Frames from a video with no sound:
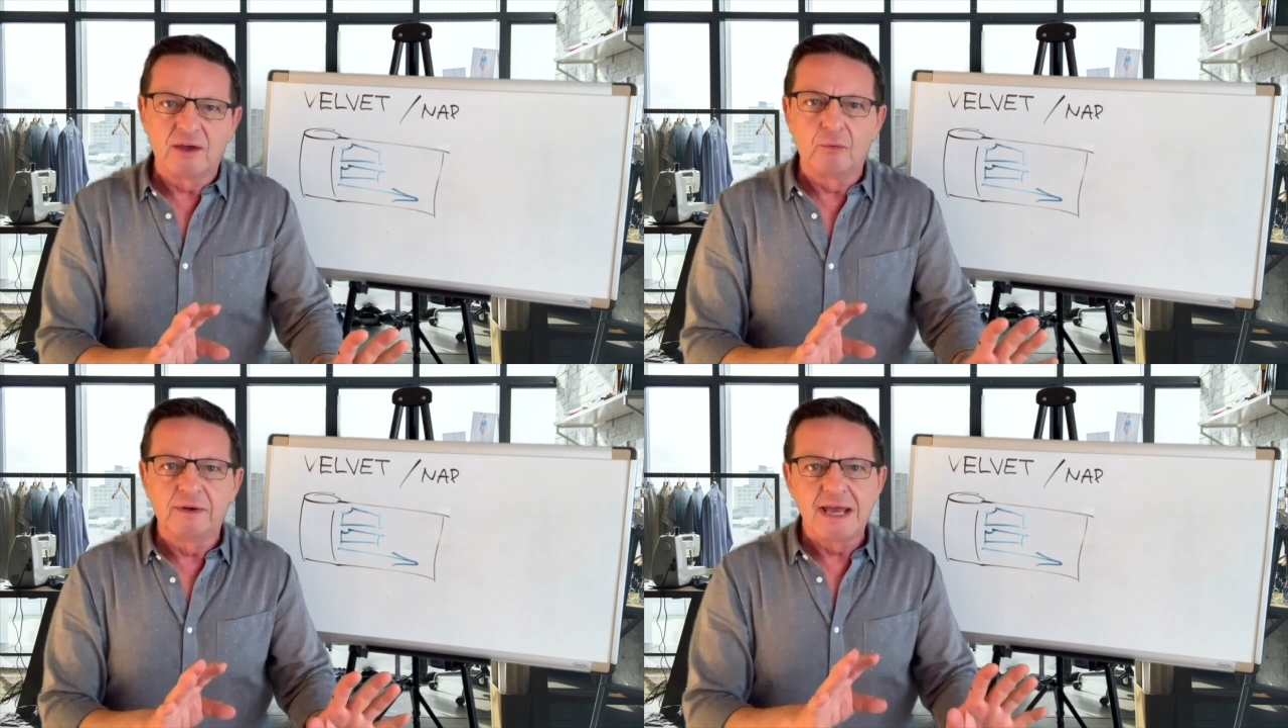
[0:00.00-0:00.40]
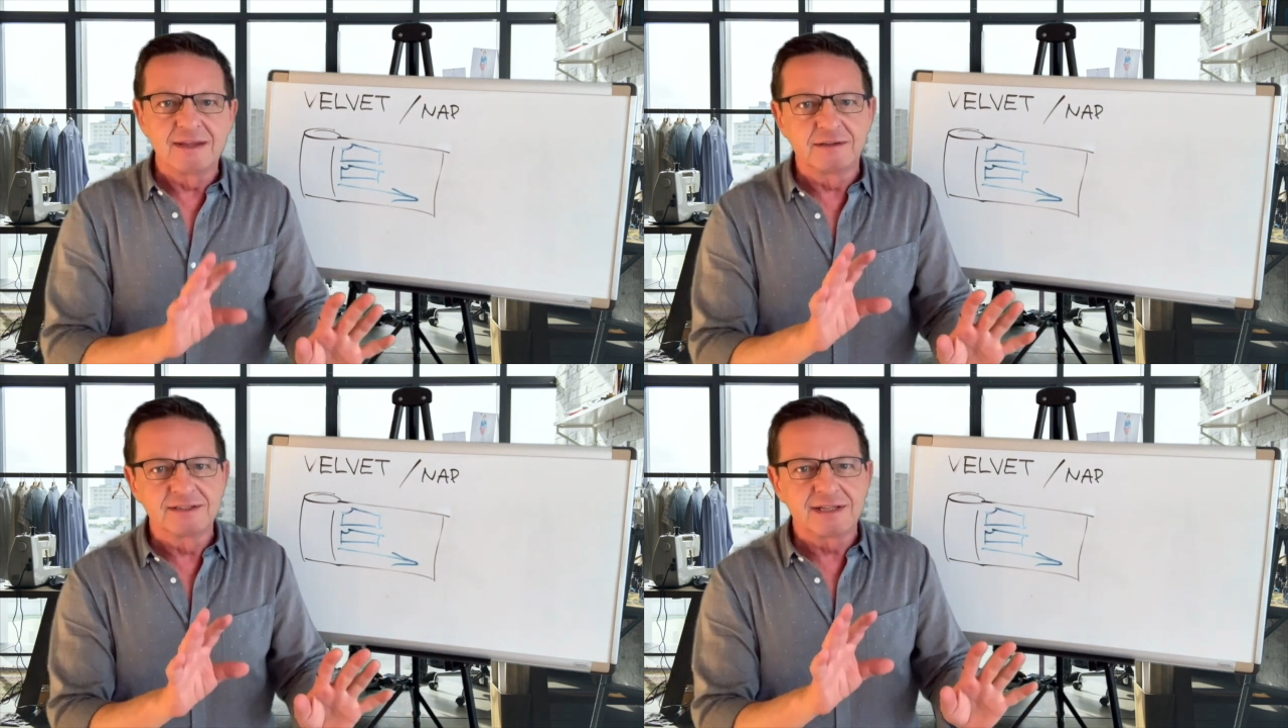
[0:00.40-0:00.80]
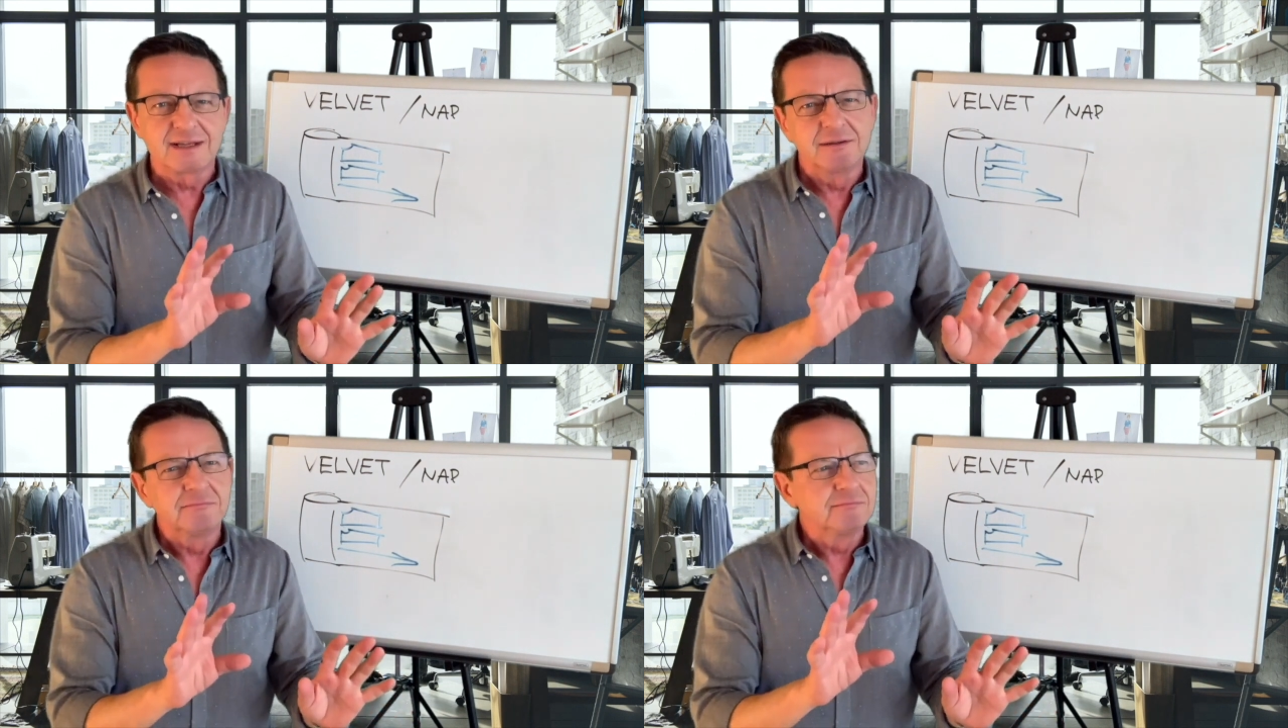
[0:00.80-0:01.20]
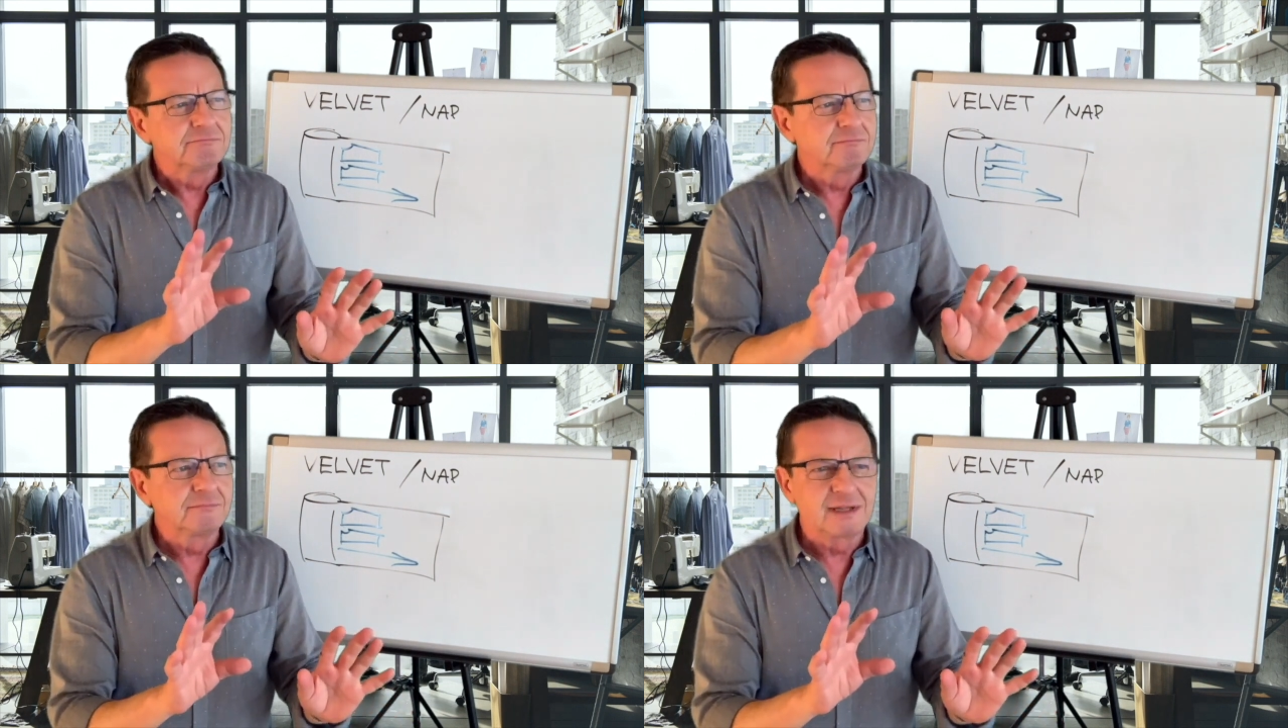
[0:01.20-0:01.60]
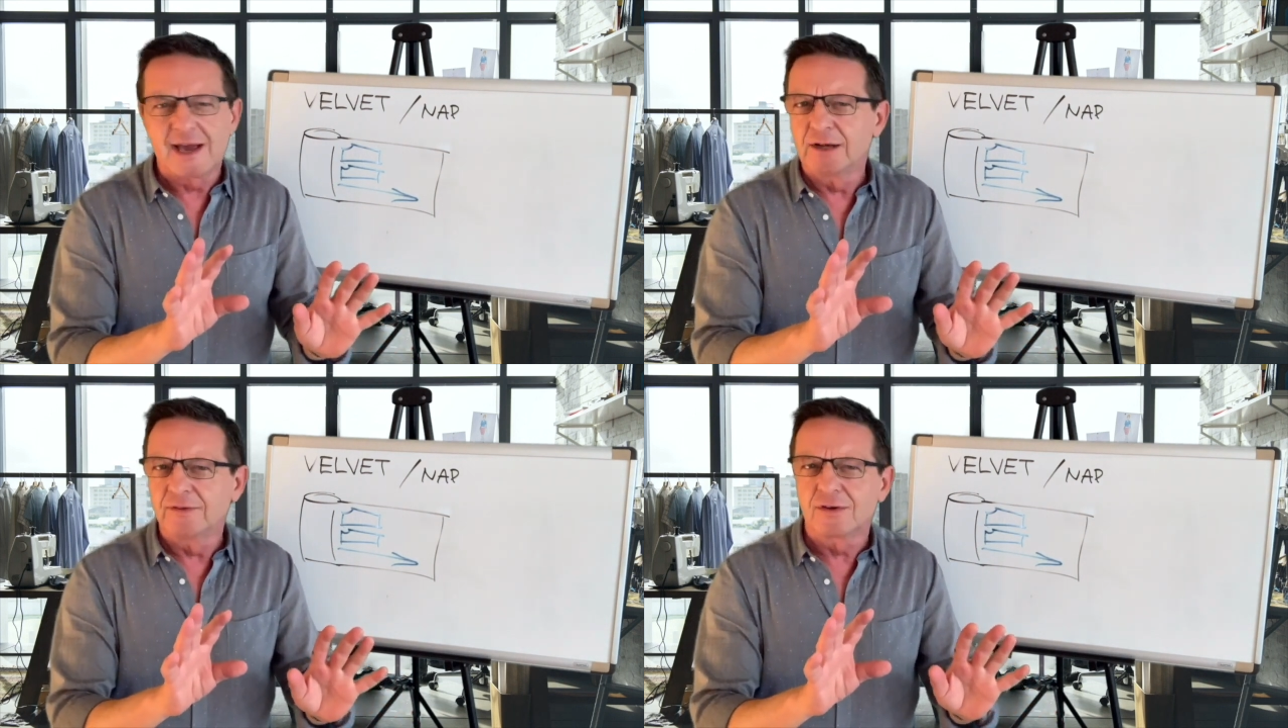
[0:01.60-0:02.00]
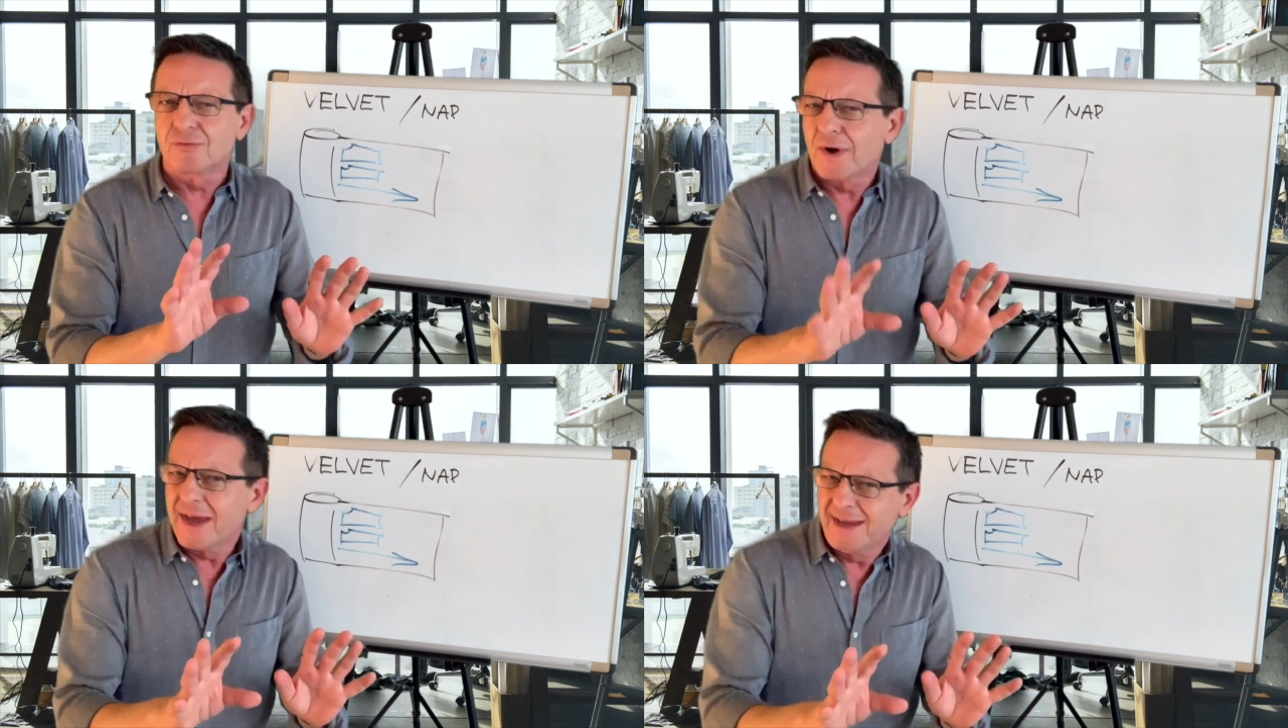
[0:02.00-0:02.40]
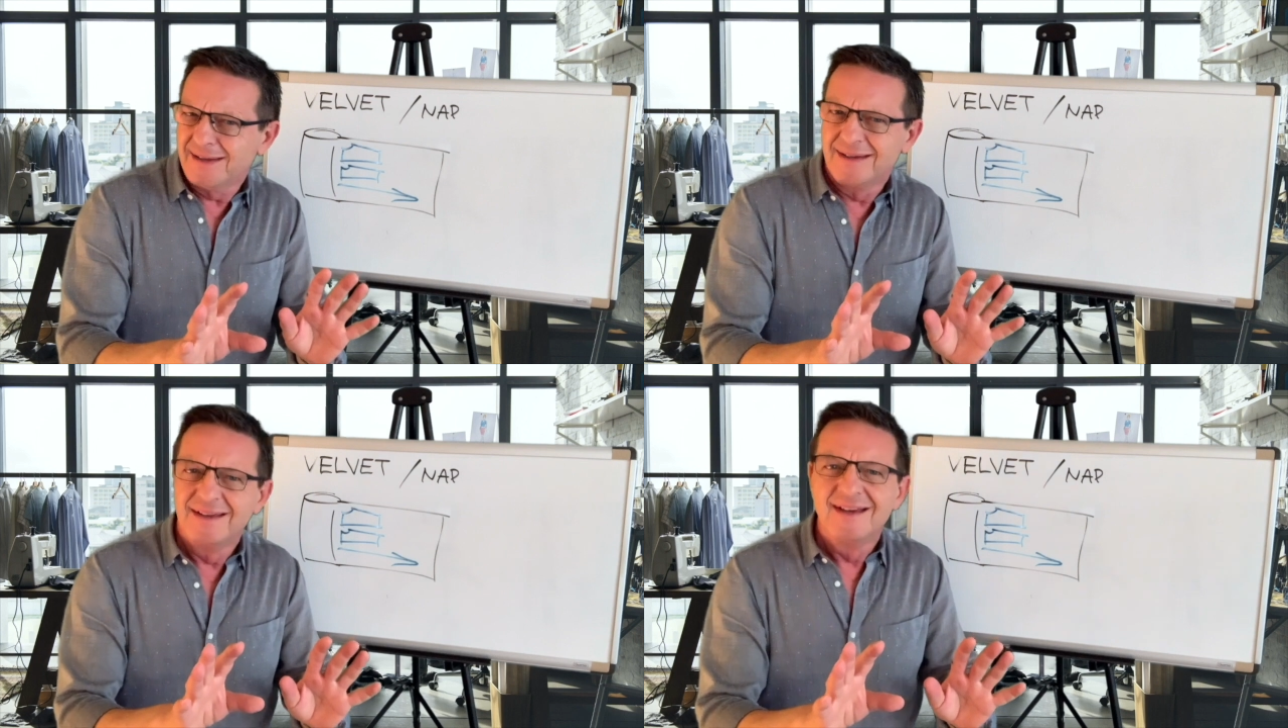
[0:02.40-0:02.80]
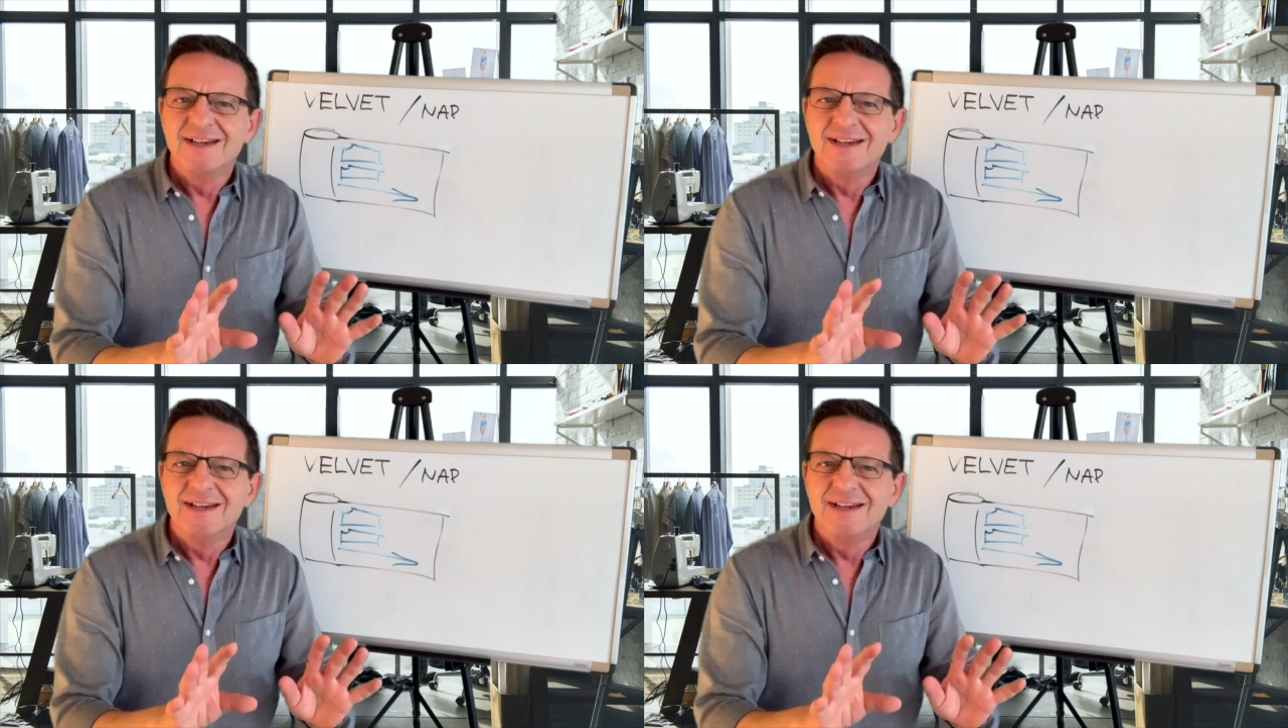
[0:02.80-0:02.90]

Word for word: and the other is like kind of a gray.